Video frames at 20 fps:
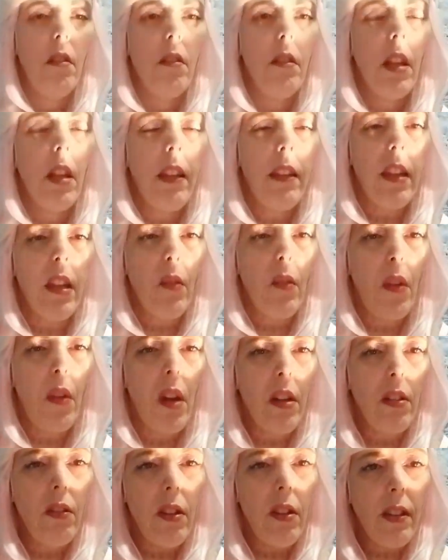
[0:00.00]
Did I see
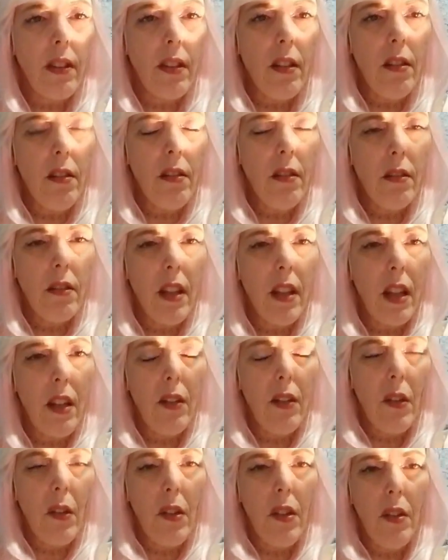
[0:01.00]
what in Crystal? I
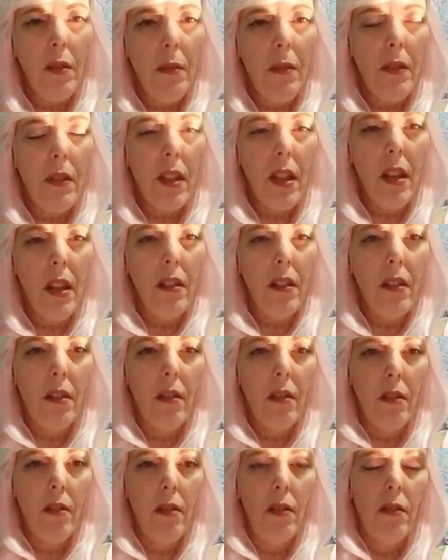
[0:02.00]
don't know what you said.
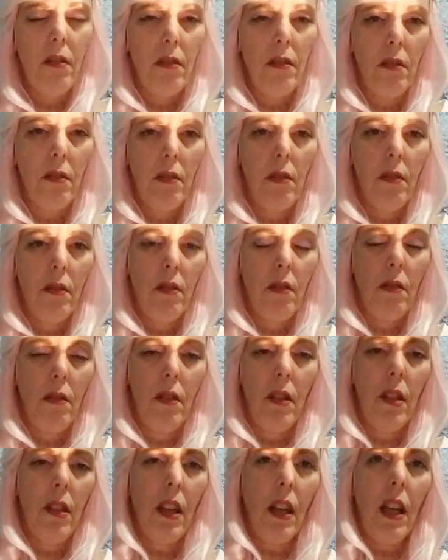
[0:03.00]

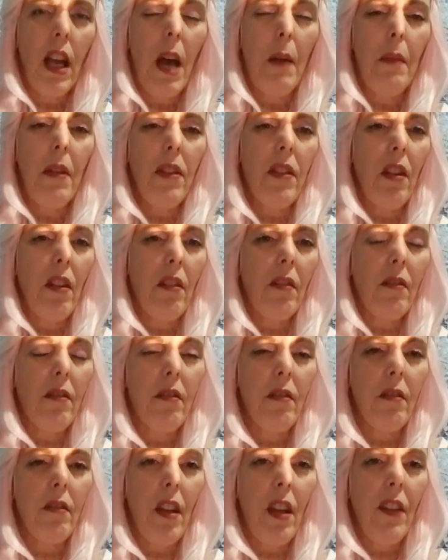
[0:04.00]
The comments are
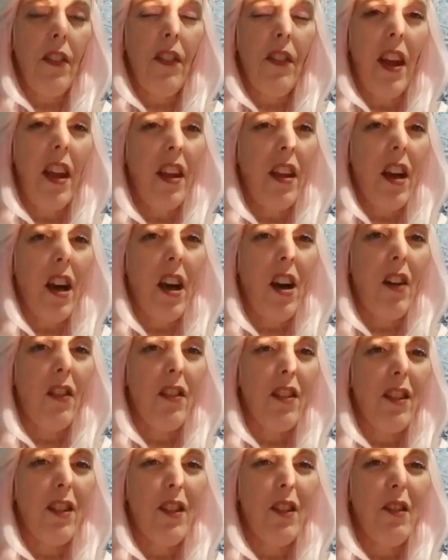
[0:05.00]
like fading out.
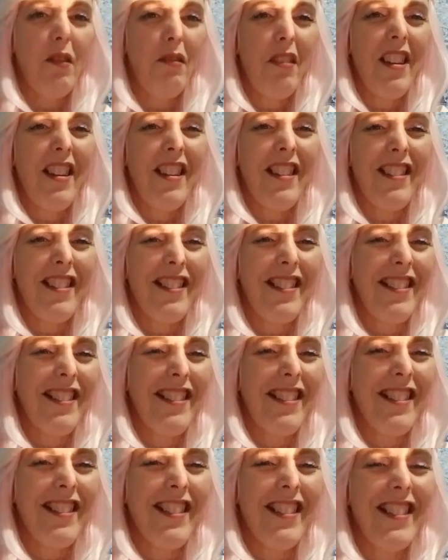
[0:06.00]
It's so weird.
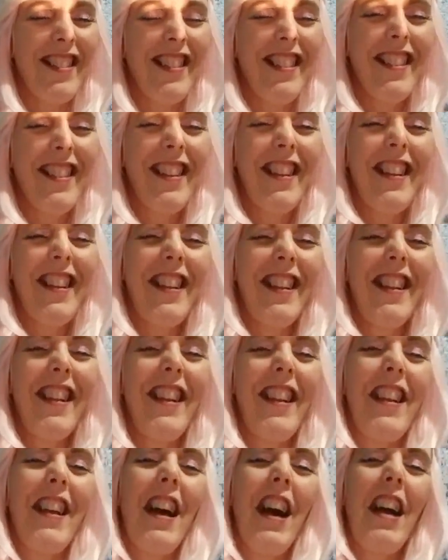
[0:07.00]

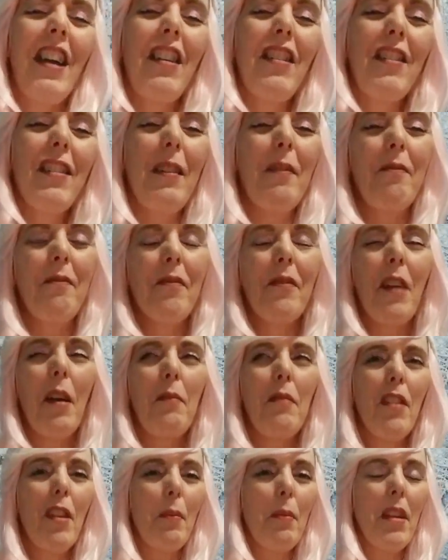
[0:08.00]
I'm used to
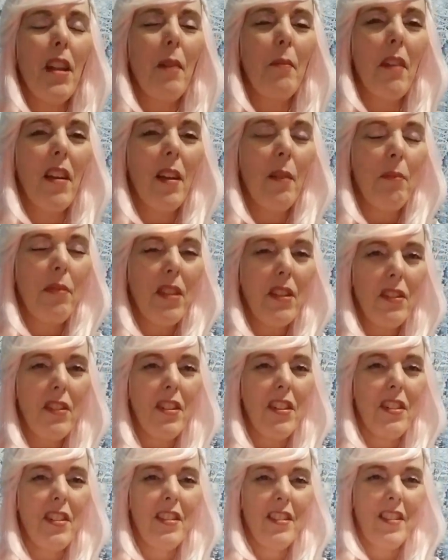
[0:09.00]
being on my
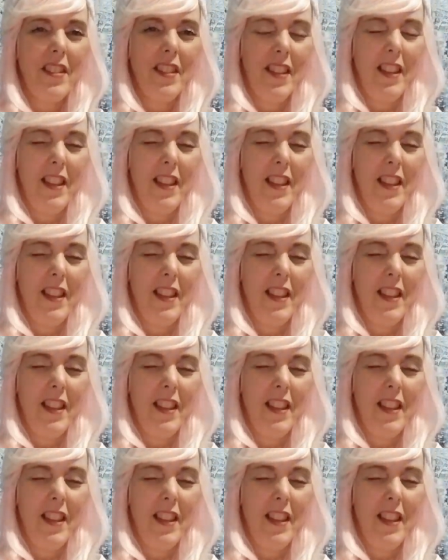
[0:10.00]
computer.